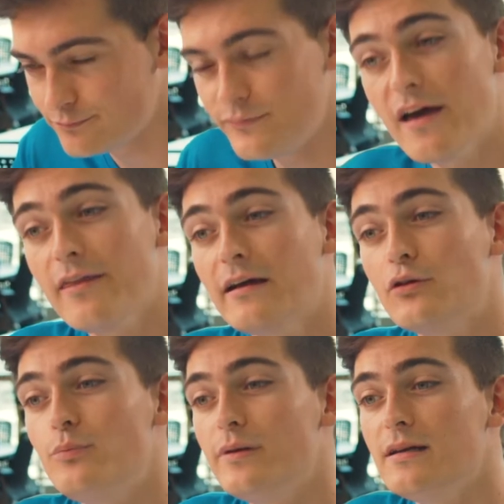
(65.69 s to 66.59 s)
Now that
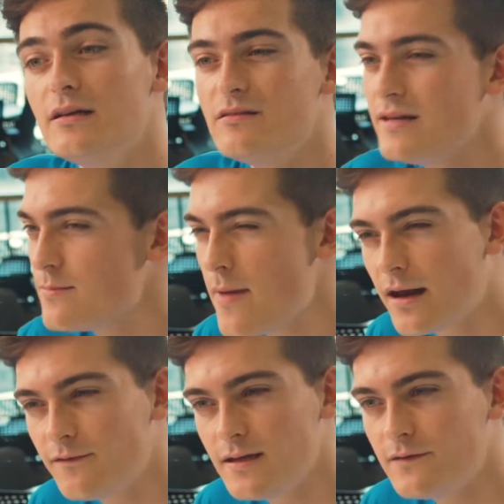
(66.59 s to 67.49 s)
could be the amount of the